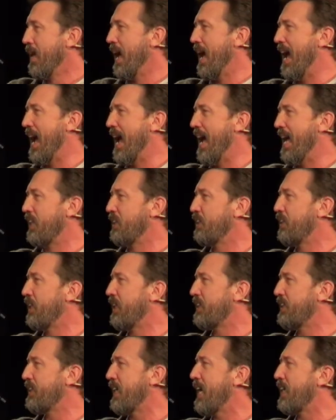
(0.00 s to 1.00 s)
And
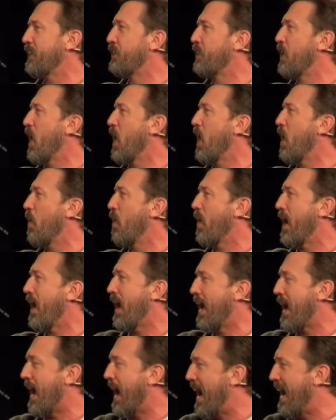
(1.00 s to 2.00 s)
she says,
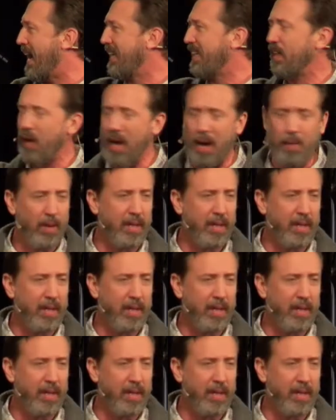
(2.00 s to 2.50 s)
I